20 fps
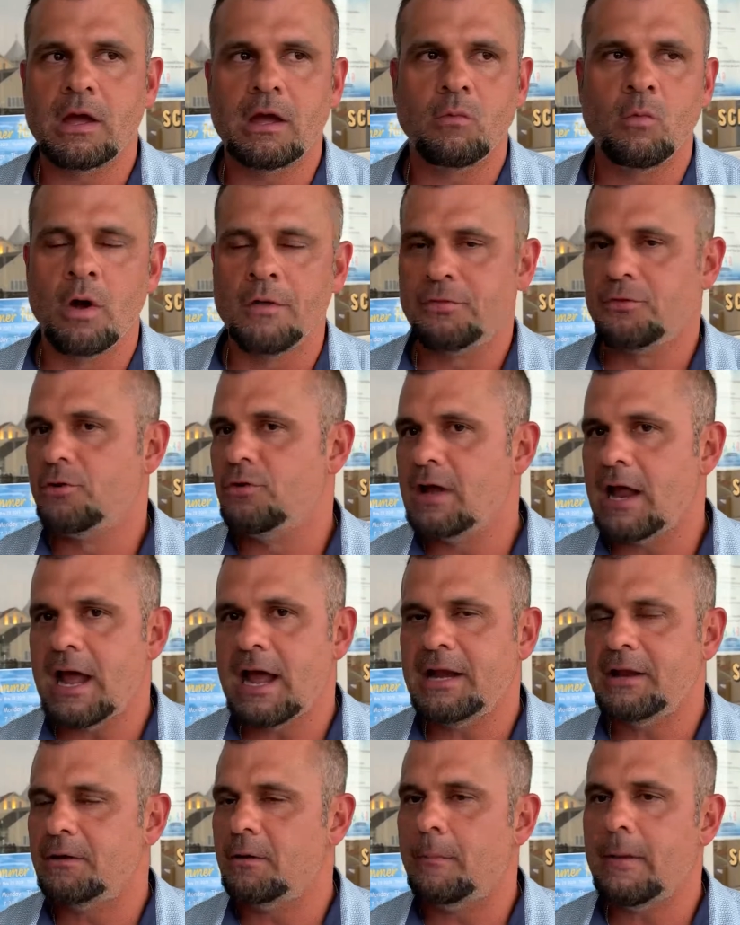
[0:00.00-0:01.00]
1 through
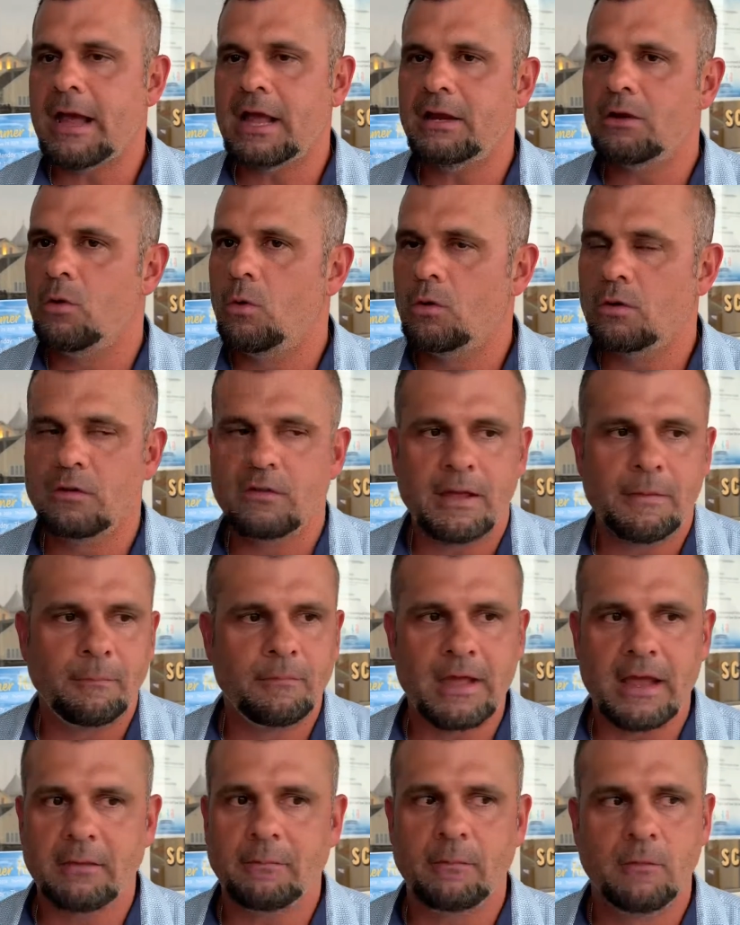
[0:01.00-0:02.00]
9 in the batting order,
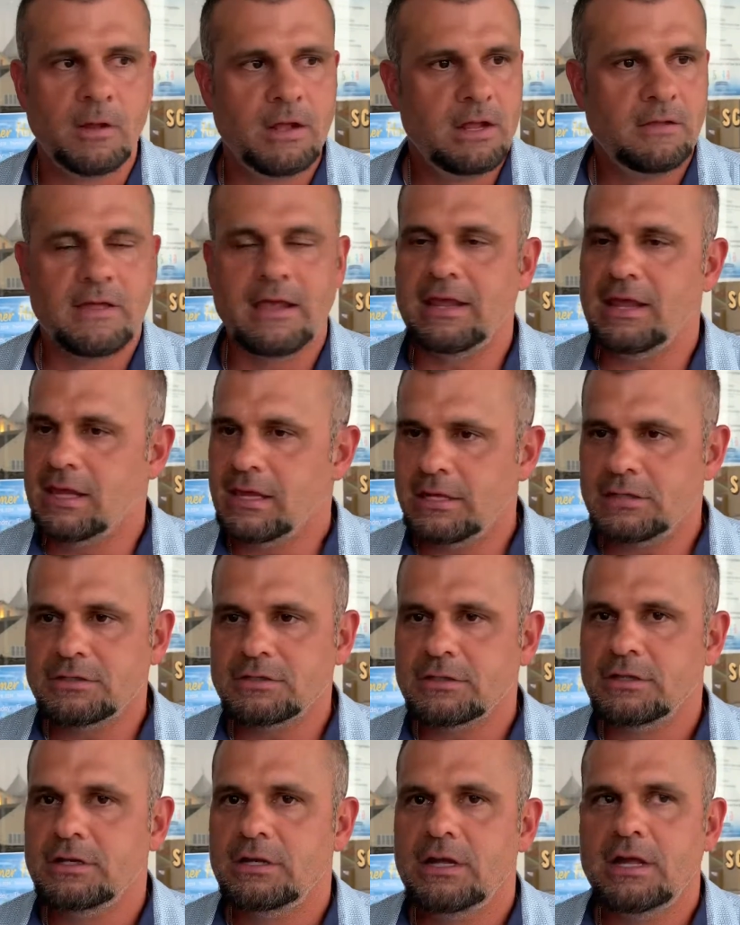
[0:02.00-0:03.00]
they hit.
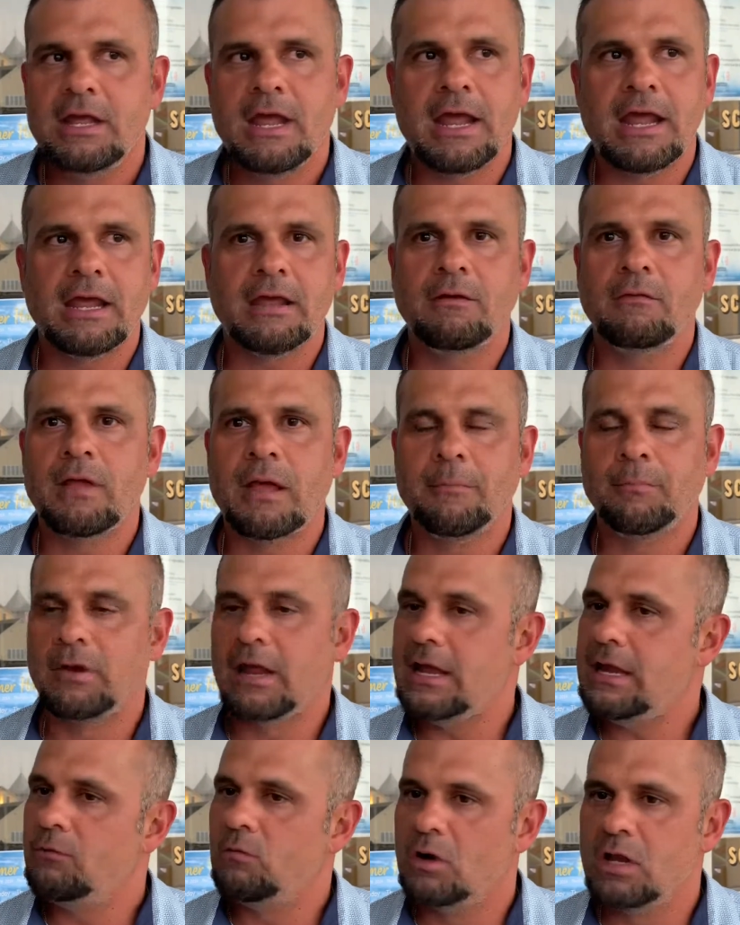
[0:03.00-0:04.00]
And they
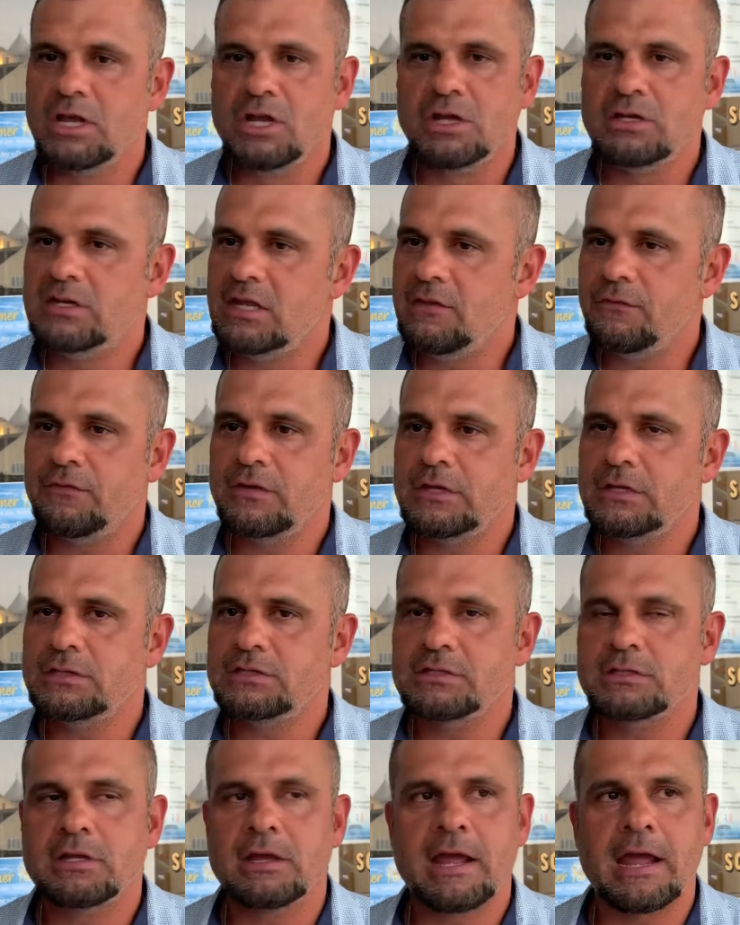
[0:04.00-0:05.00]
played really good
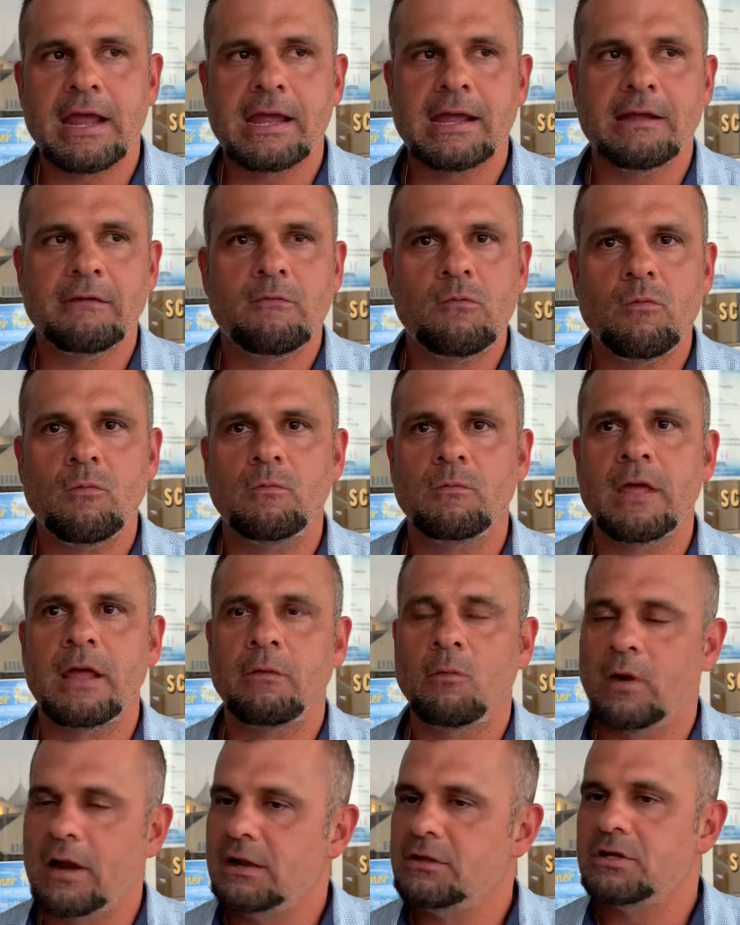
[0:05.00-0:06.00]
defense, and they
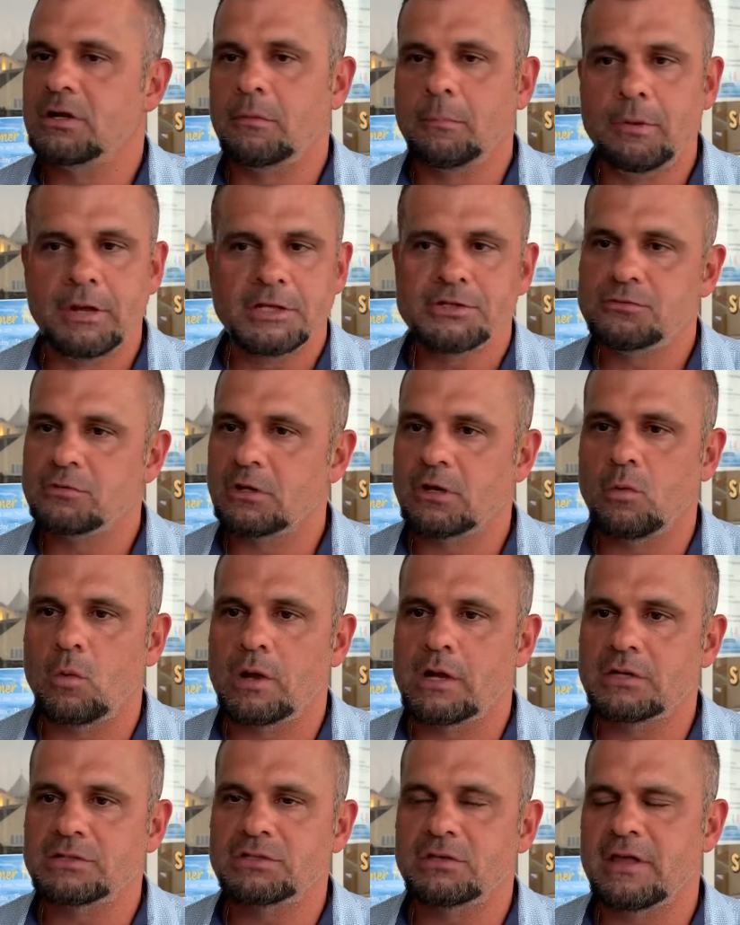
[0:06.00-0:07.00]
went out there and pitched really
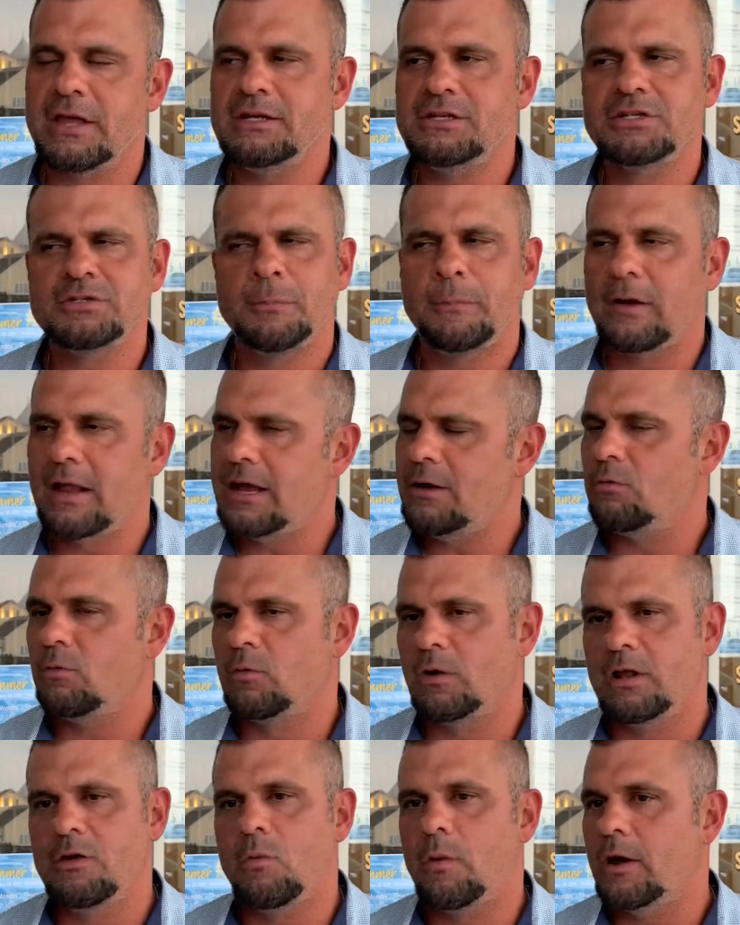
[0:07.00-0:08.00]
well. So they just played
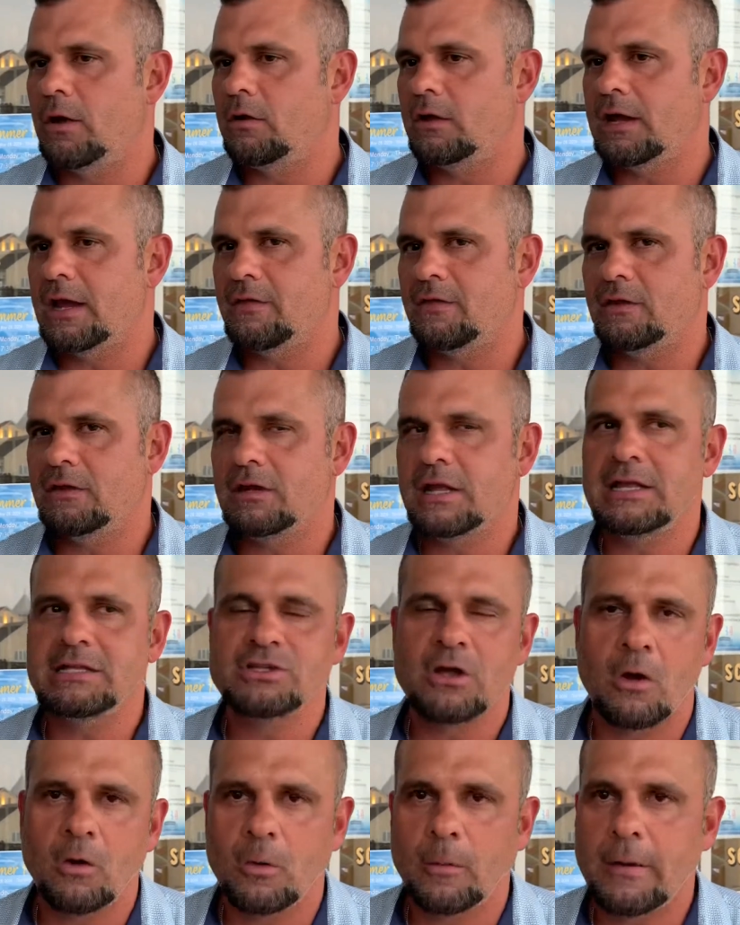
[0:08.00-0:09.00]
really well together, and they
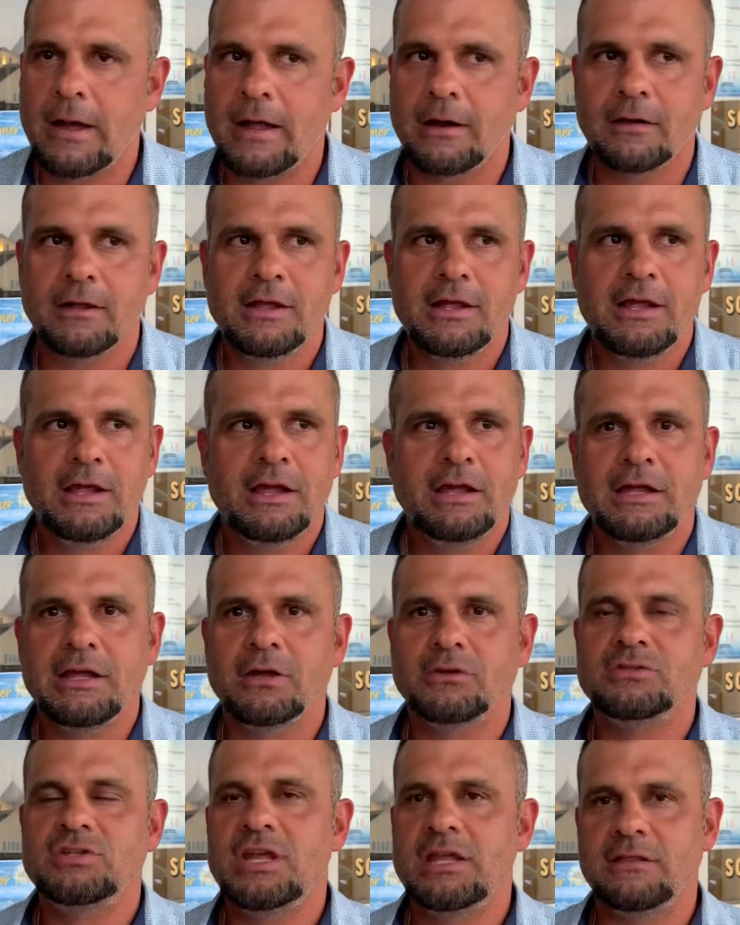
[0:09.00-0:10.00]
talk about
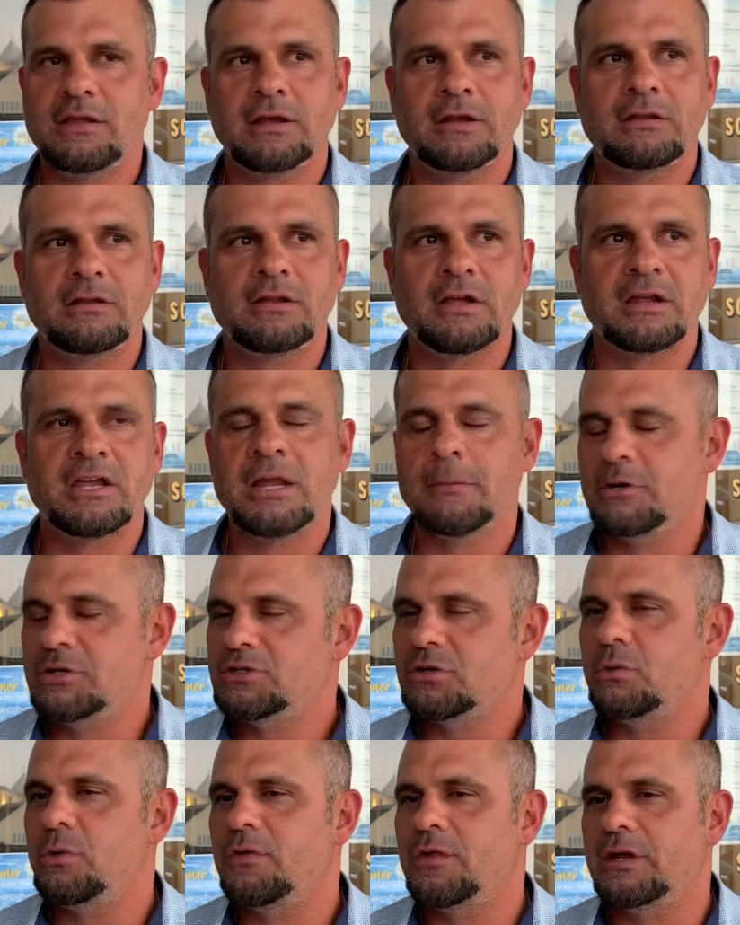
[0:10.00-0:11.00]
the
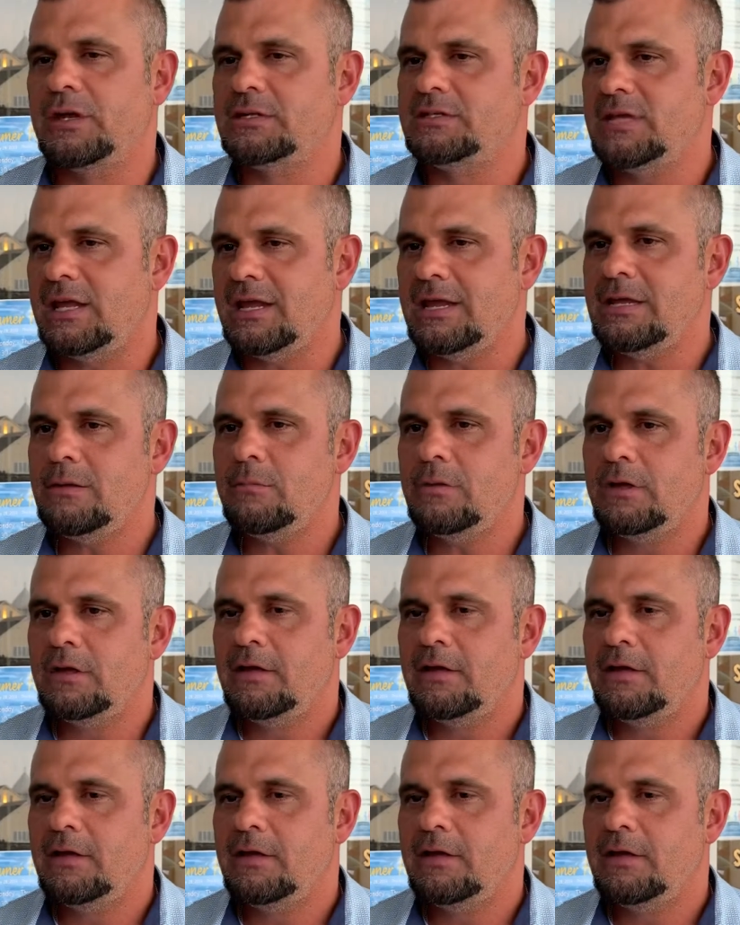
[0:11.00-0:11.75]
chemistry within a team